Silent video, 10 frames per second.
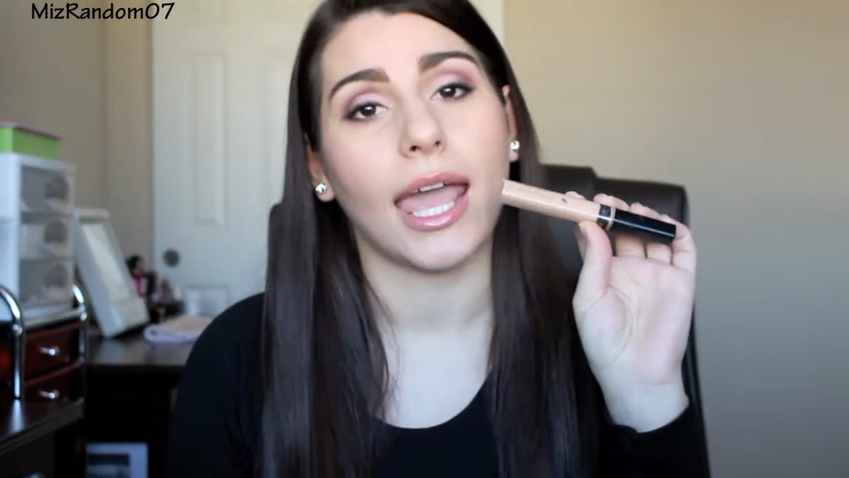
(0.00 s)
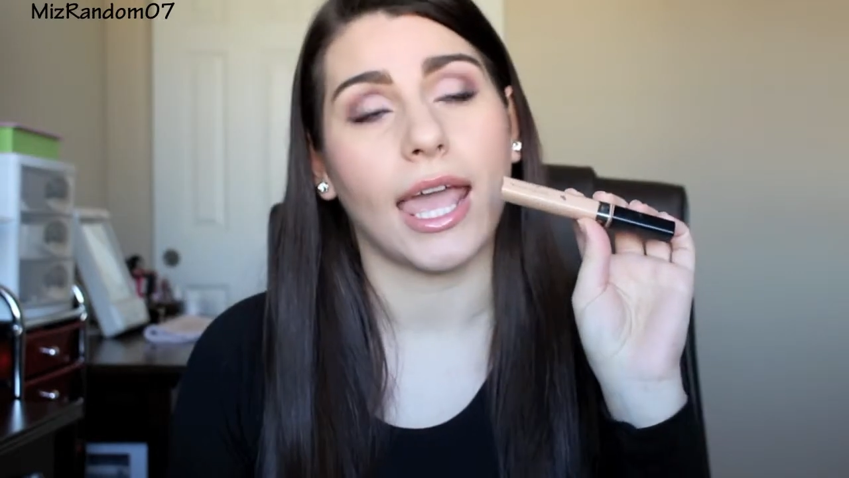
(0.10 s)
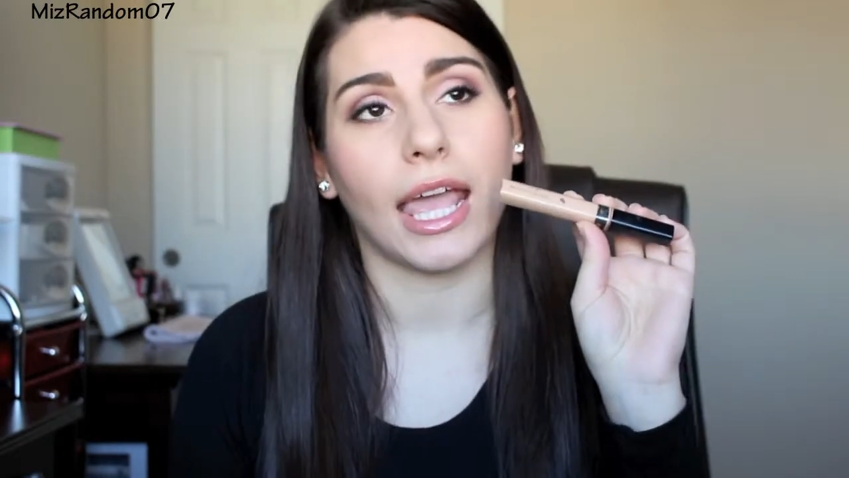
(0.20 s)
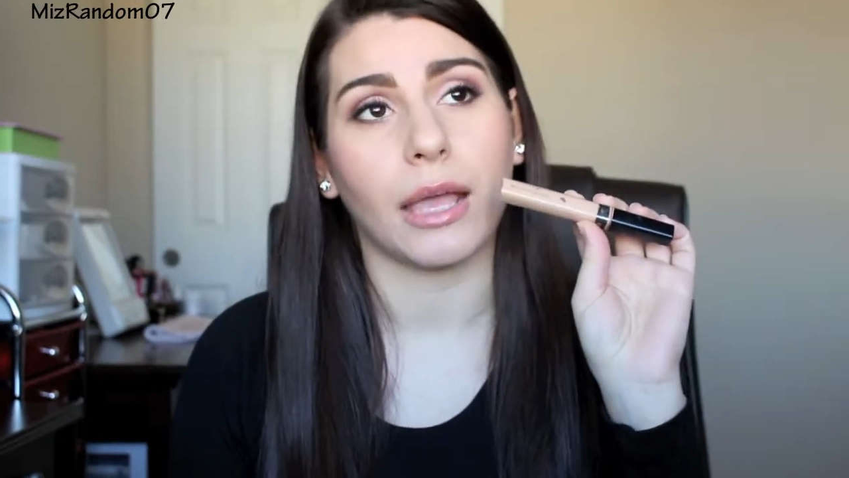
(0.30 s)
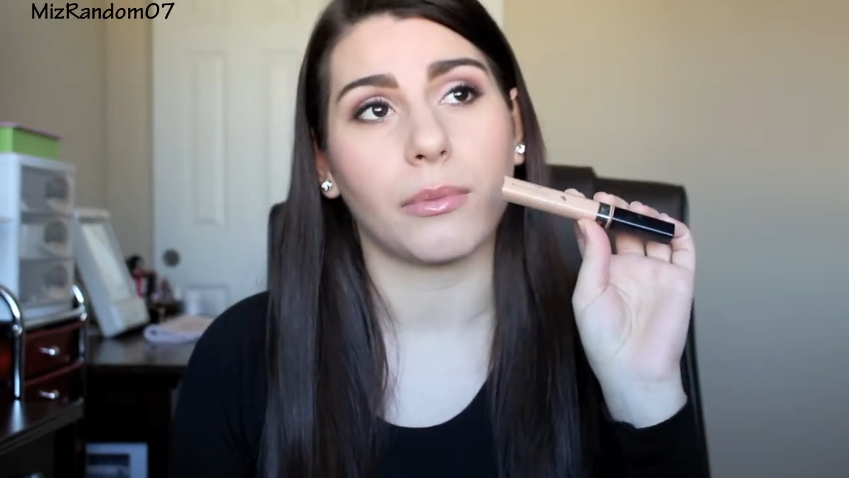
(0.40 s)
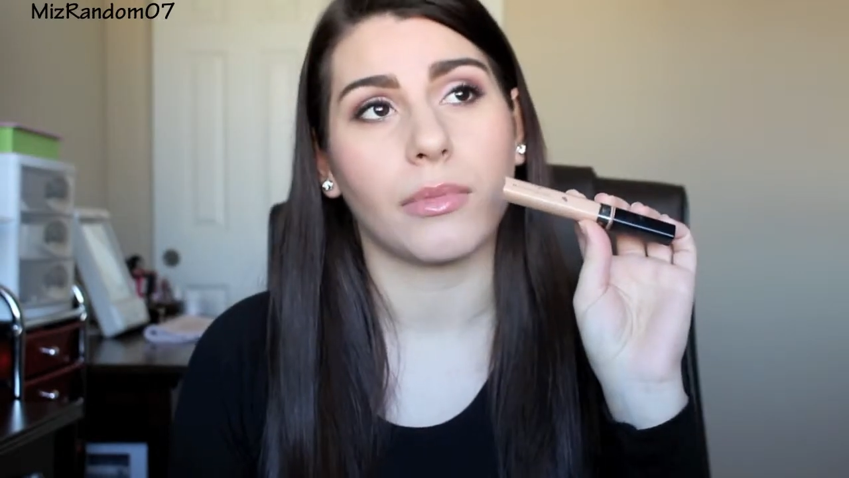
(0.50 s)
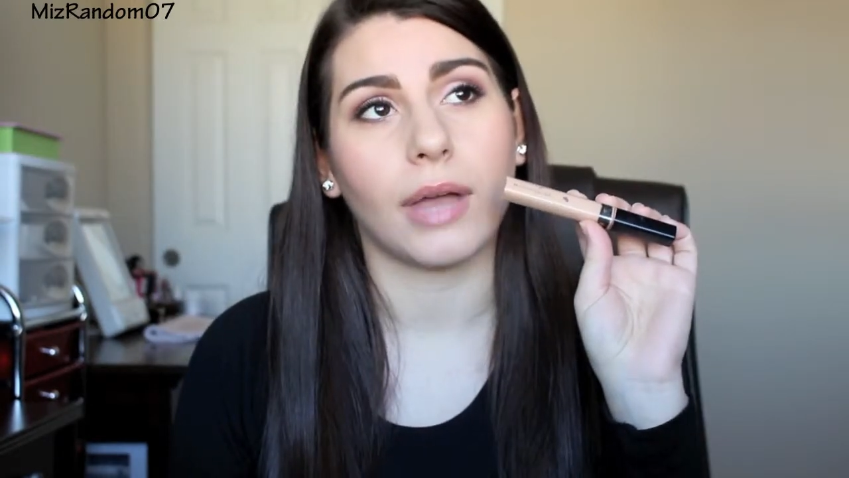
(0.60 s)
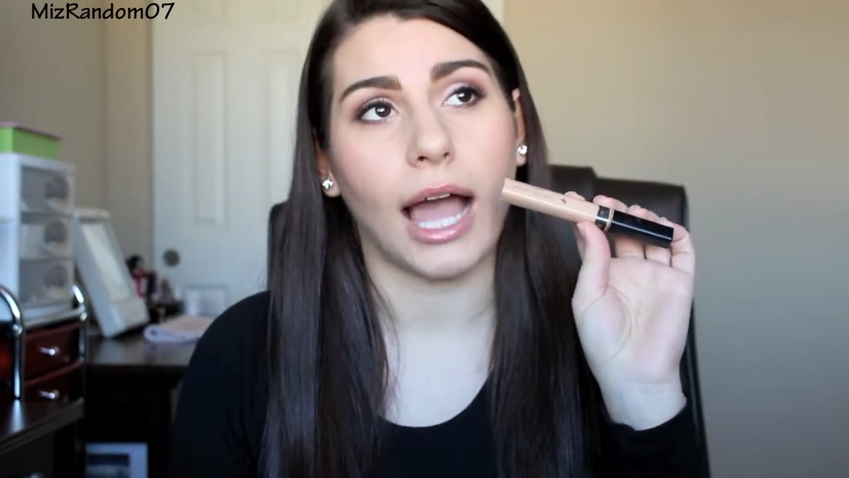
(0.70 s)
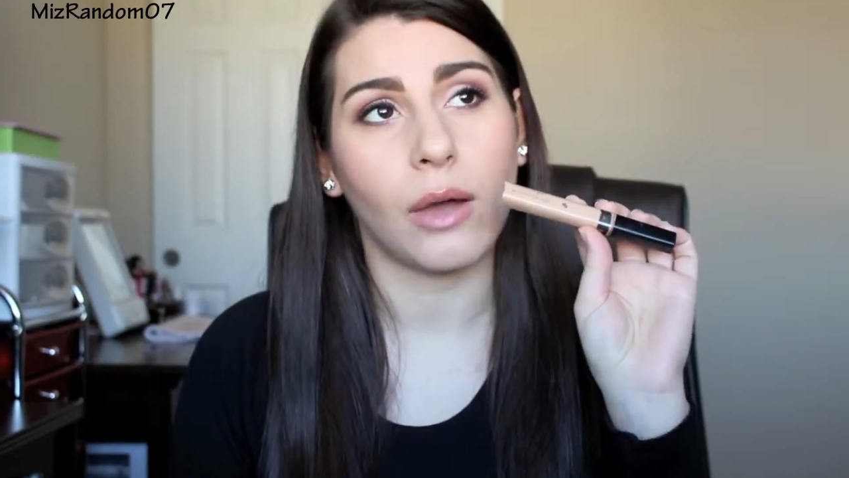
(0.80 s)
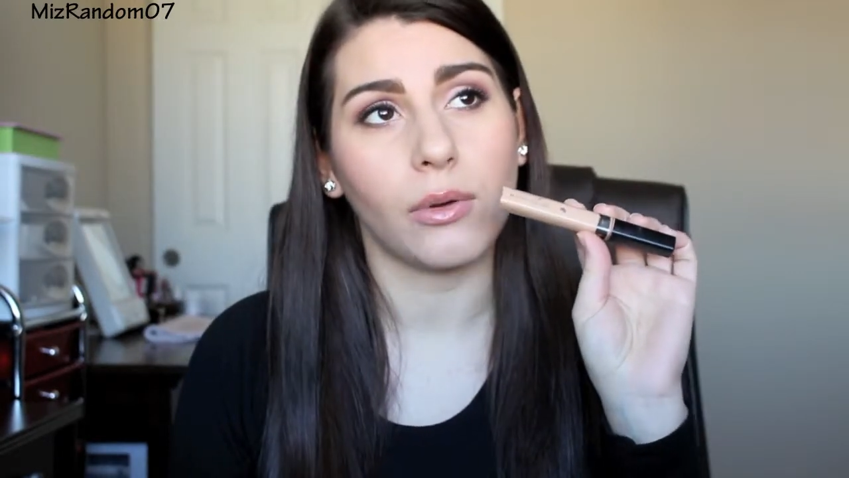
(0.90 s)
a,
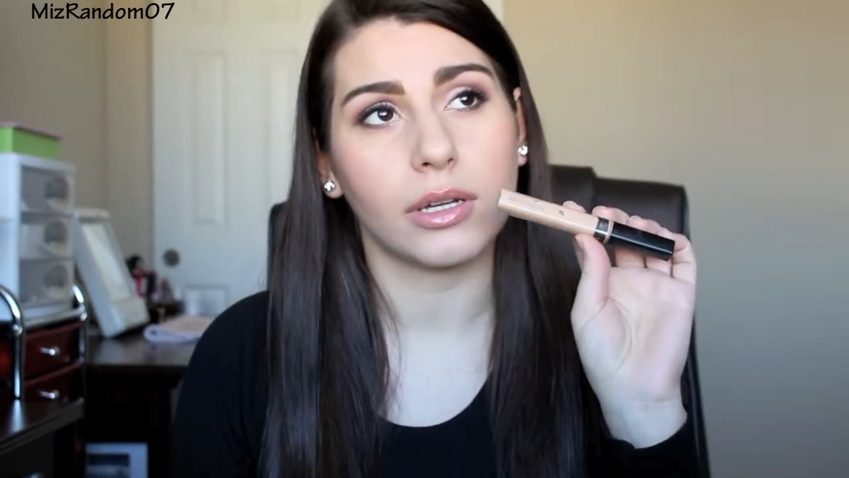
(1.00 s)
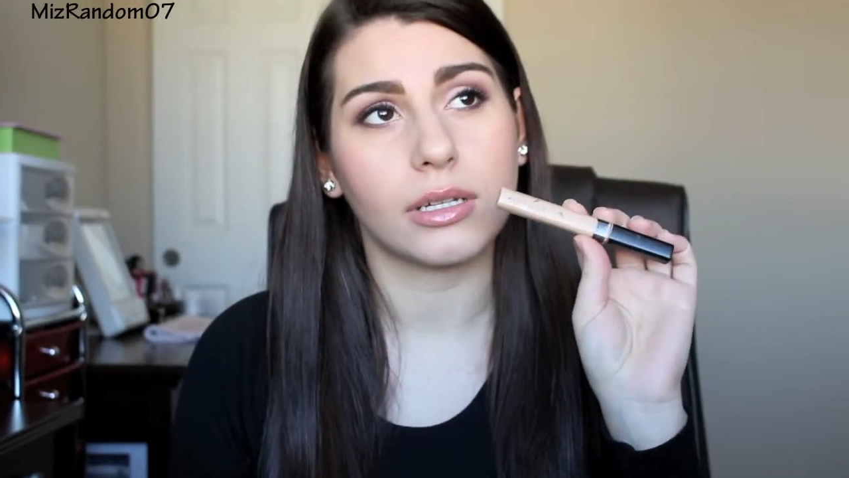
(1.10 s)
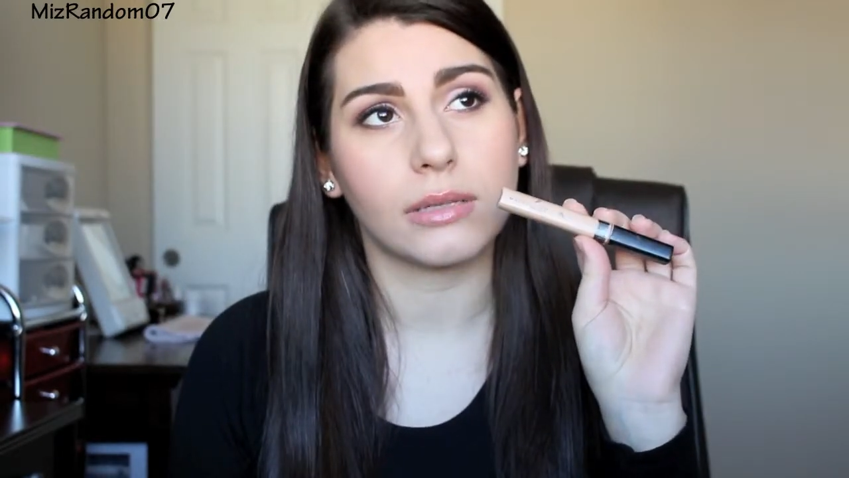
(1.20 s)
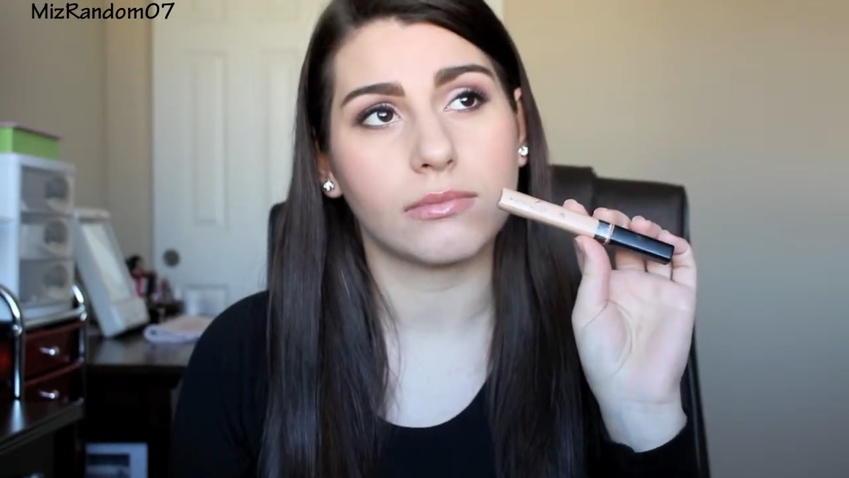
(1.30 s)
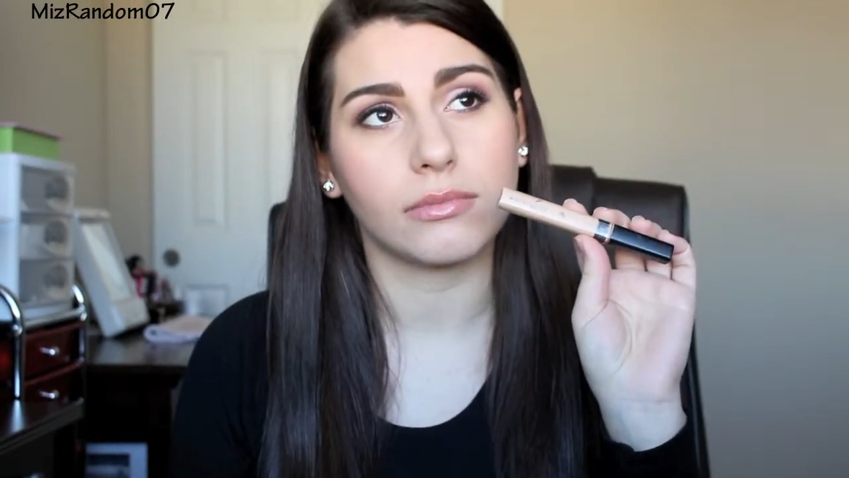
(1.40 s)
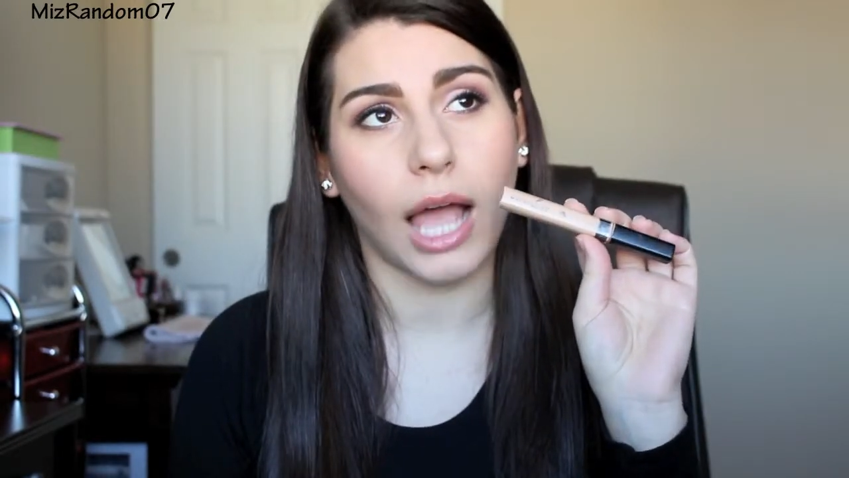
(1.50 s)
I would,